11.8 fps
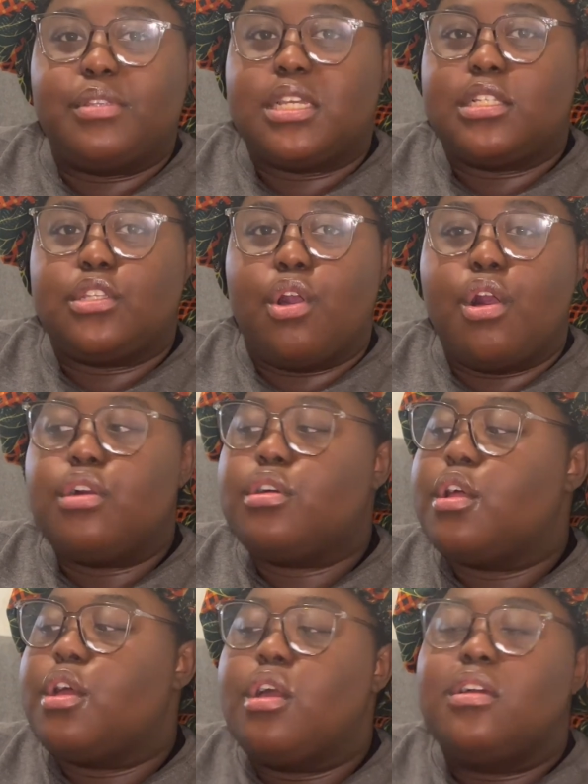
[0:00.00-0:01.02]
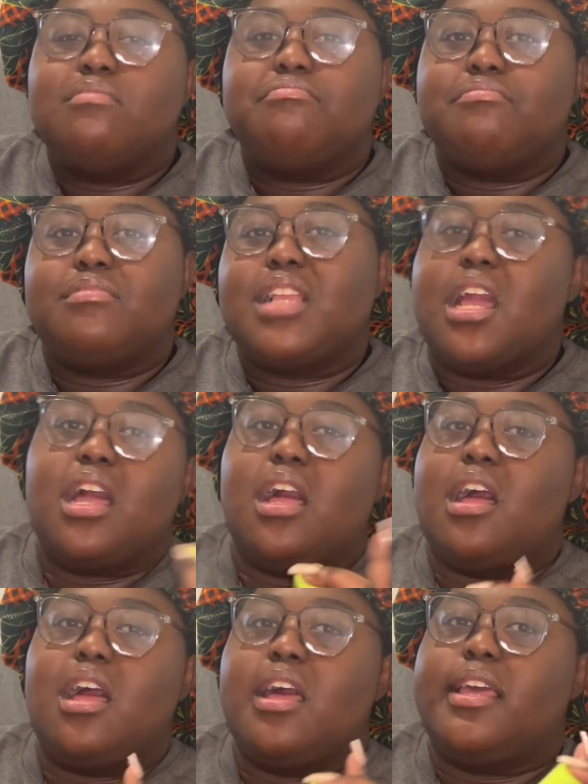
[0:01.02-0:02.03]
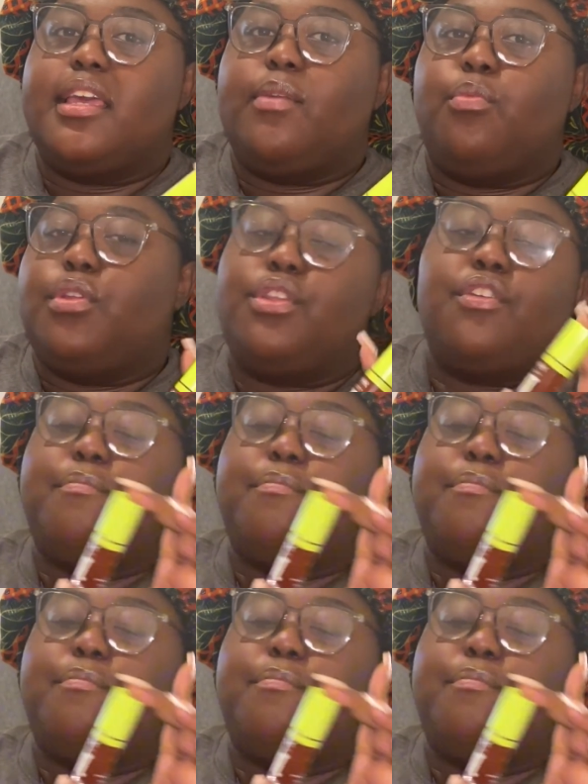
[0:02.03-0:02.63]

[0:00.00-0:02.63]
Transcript: TikTok, I wouldn't have